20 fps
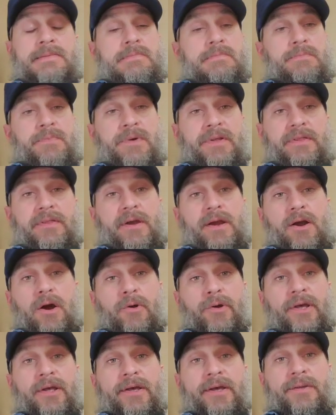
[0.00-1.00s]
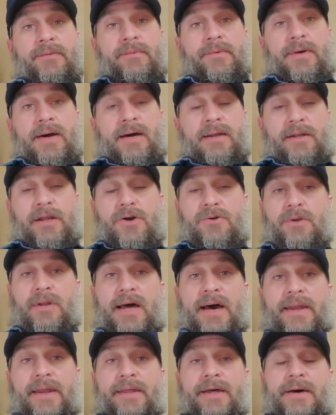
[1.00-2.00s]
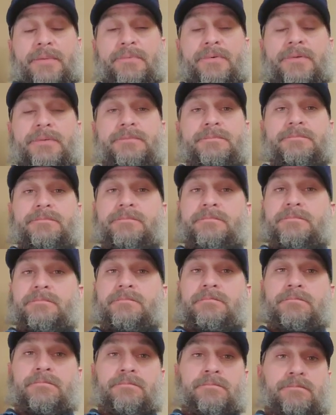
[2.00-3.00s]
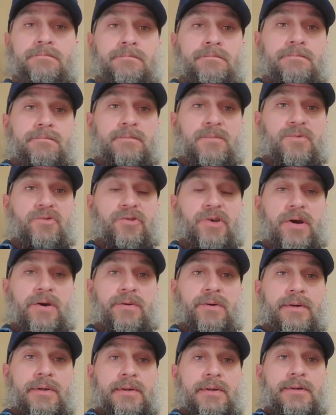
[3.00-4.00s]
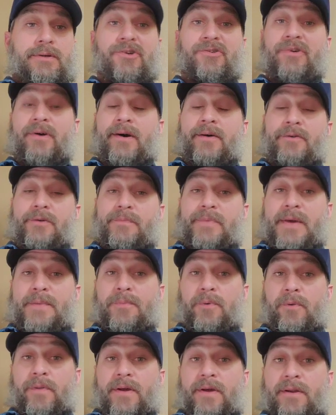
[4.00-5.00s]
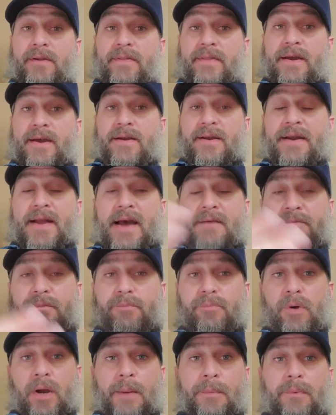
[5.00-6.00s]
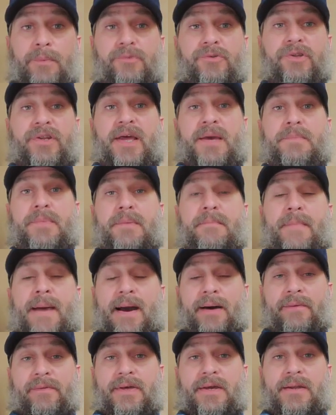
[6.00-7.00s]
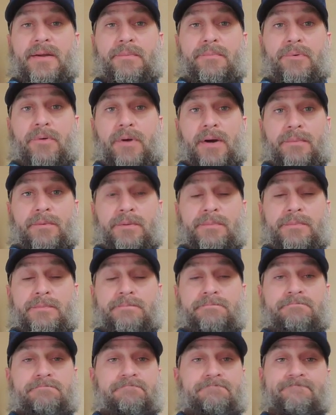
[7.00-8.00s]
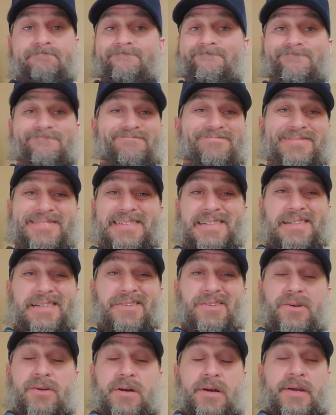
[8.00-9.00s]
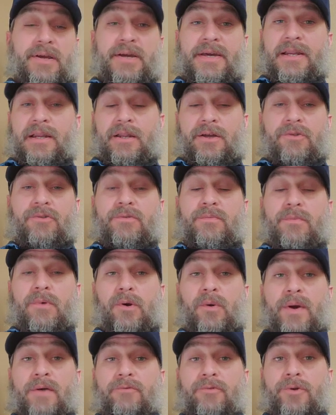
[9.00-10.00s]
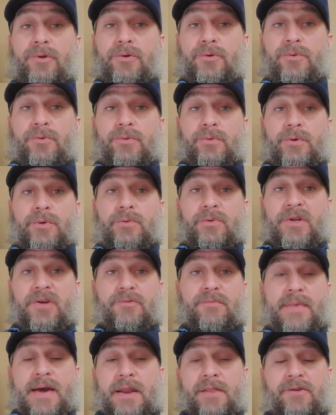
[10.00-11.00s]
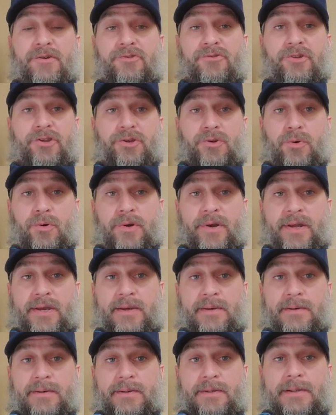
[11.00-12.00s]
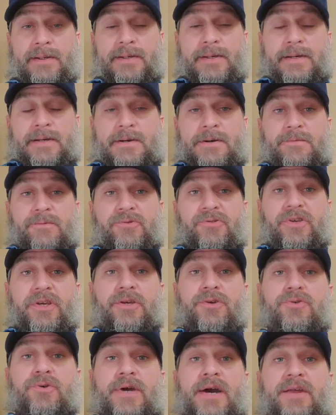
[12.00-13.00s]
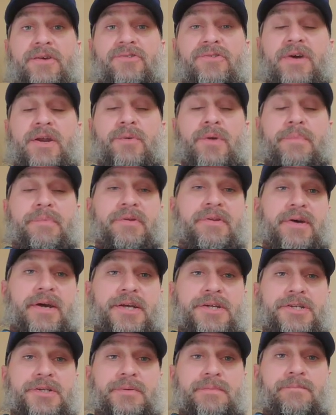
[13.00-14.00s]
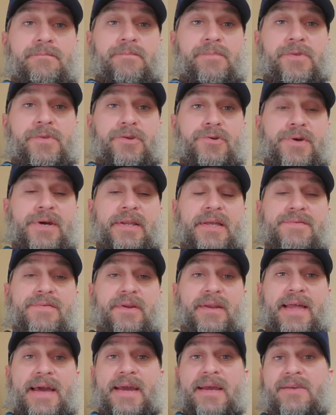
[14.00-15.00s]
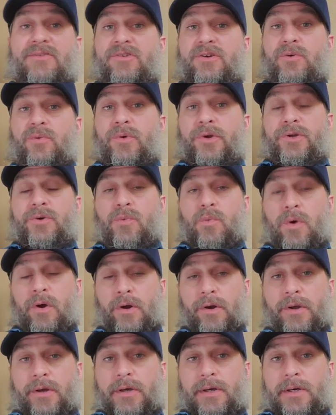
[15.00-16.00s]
but they're already getting a load lined up. So, there's other people that are there that are having problems, and they've been mouthy and a problem. They're not going to get a load tomorrow afternoon. Doesn't matter their seniority. See, you got to set a reputation. You got to leave a legacy where you work.